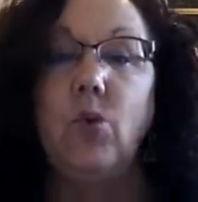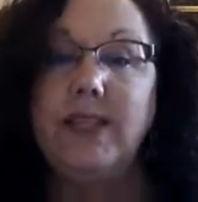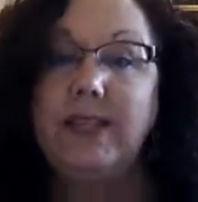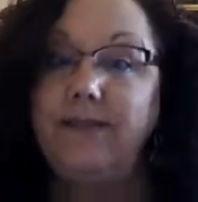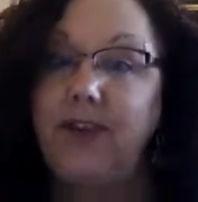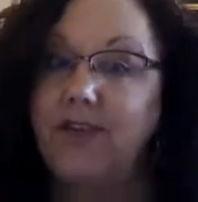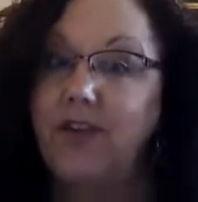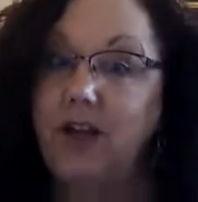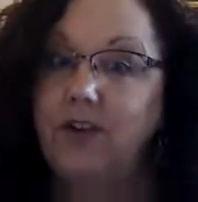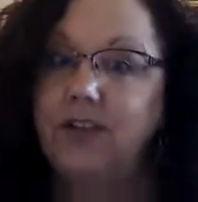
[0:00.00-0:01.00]

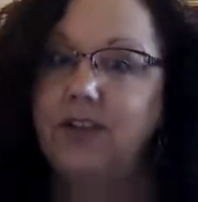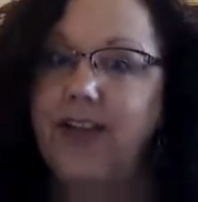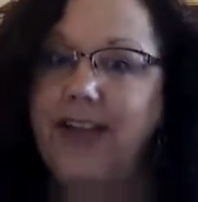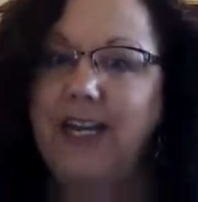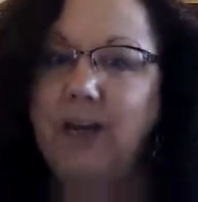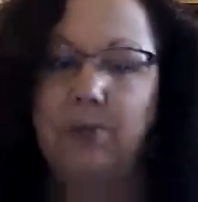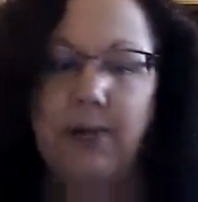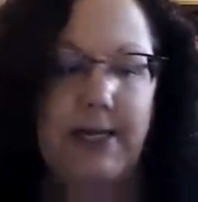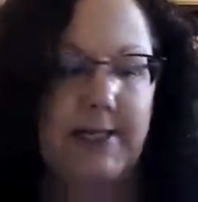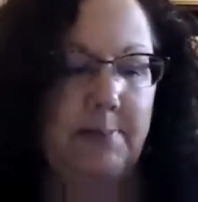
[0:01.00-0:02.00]
$25 of that
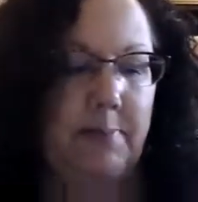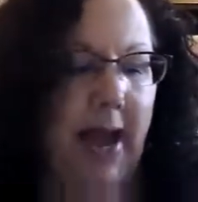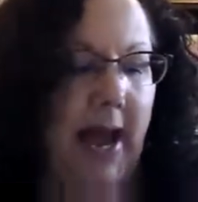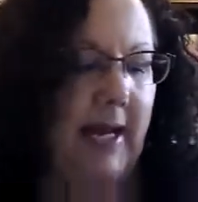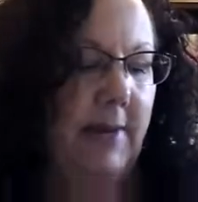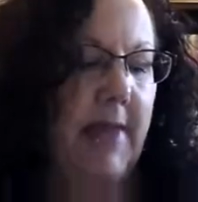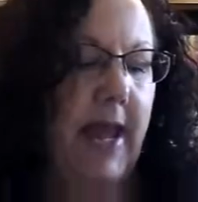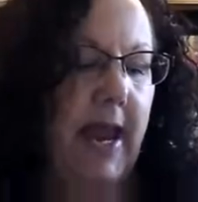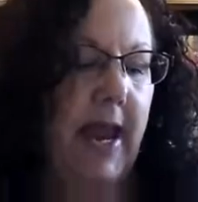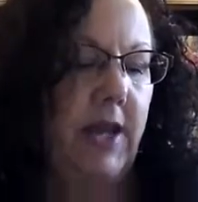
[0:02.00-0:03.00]
kit price back,
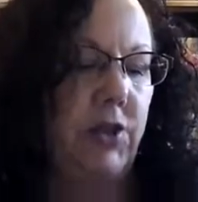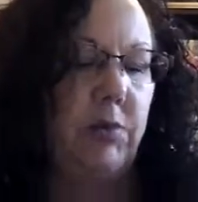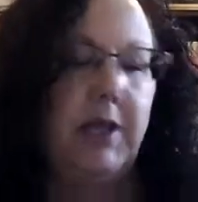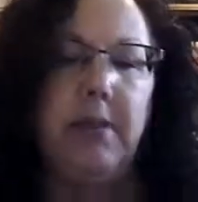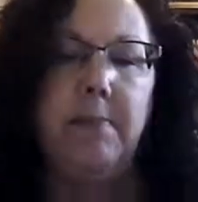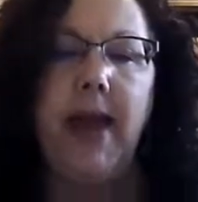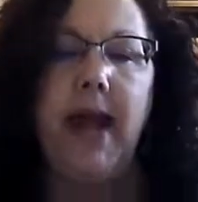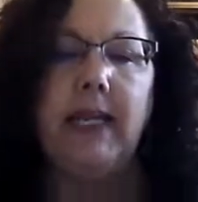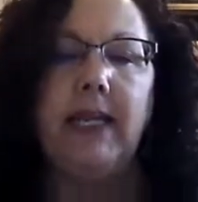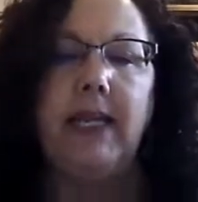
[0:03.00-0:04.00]
and you will get it
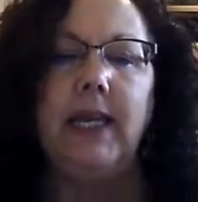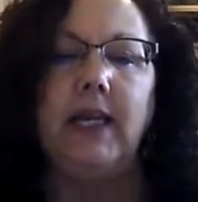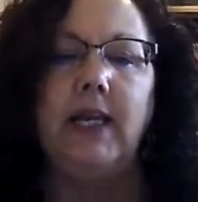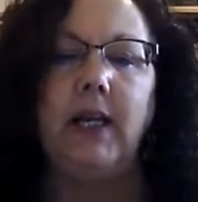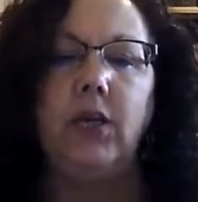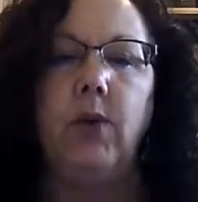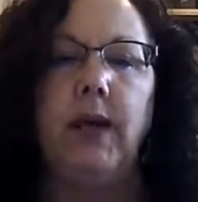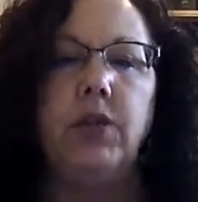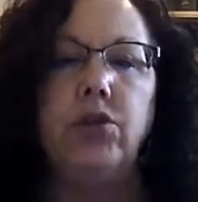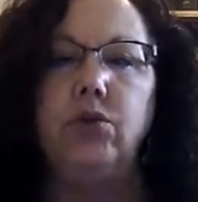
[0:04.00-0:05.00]
back in a
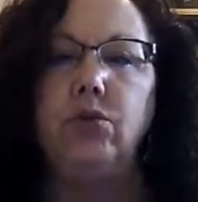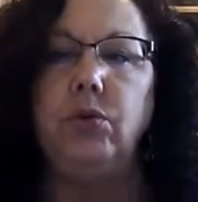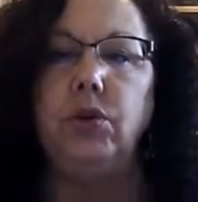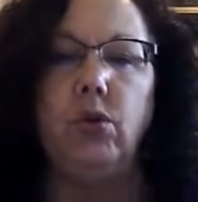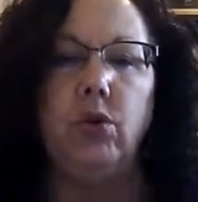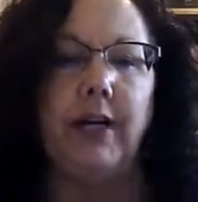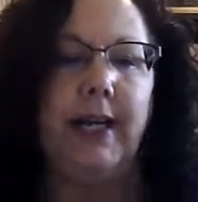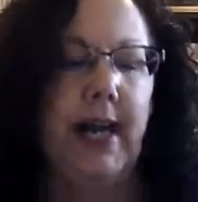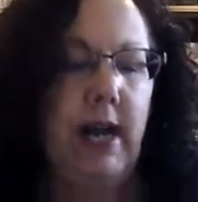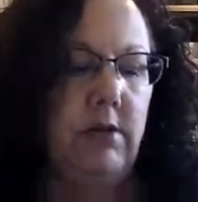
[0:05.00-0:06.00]
credit to your
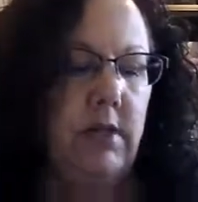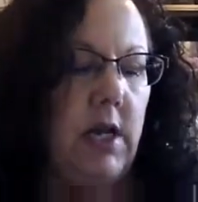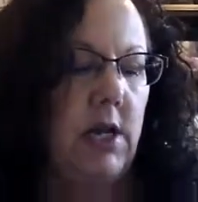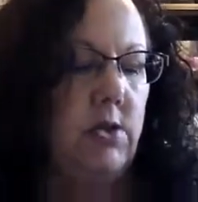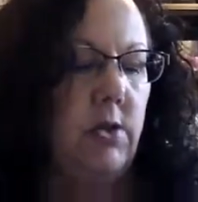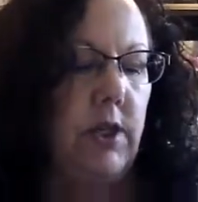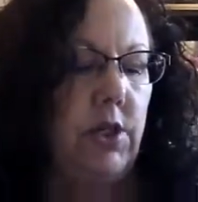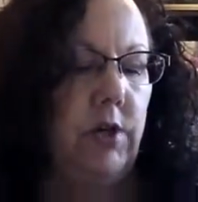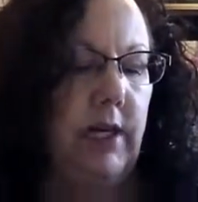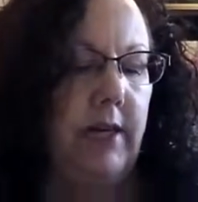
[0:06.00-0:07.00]
account so
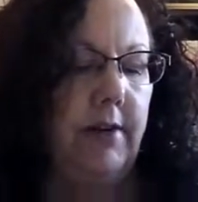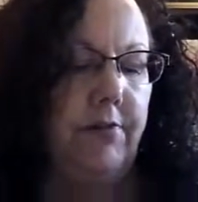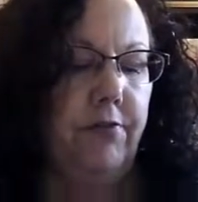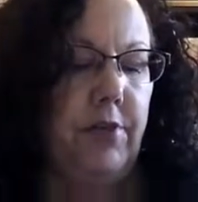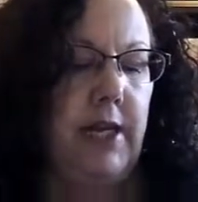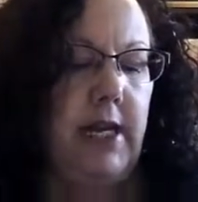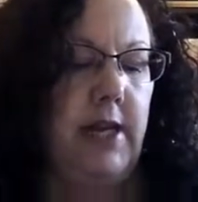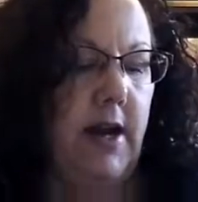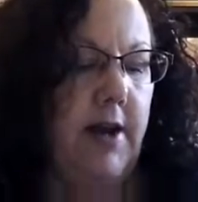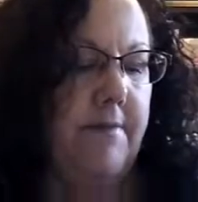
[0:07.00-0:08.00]
that you can get
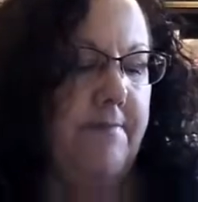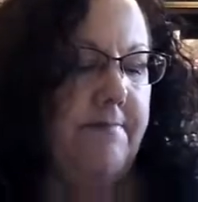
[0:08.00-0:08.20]
free